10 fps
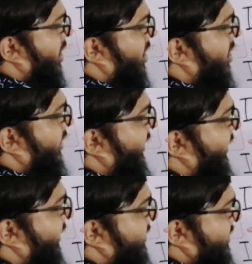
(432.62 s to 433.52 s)

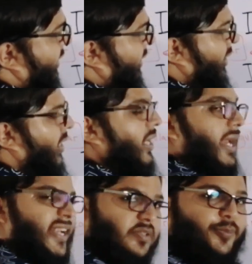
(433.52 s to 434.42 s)
ied.
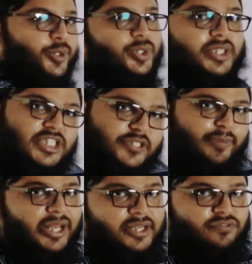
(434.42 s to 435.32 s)
As per the
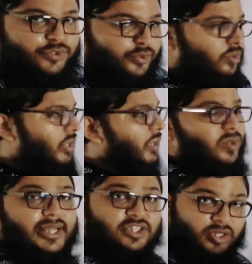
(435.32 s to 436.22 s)
spelling rule, I
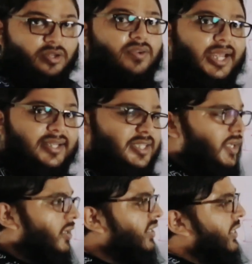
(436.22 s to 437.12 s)
will let you know
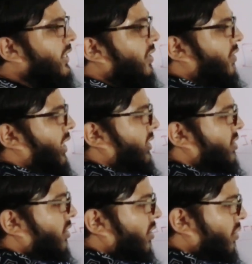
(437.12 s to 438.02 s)
later that
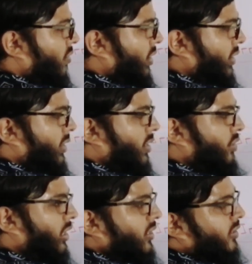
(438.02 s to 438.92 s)

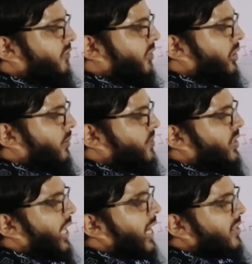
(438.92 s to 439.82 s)
regular verbs
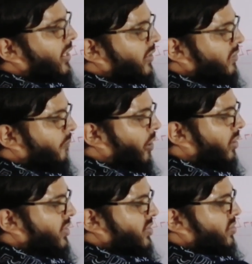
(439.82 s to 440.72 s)
ending in the
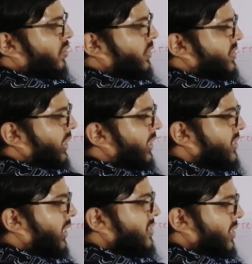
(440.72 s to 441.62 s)
past is always ed,
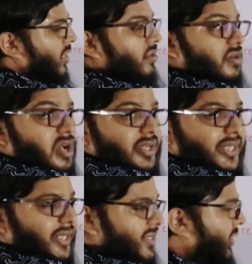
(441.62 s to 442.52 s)
d, or
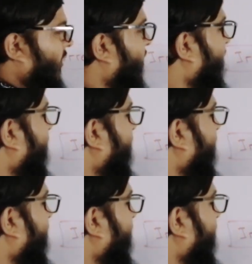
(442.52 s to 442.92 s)
ied.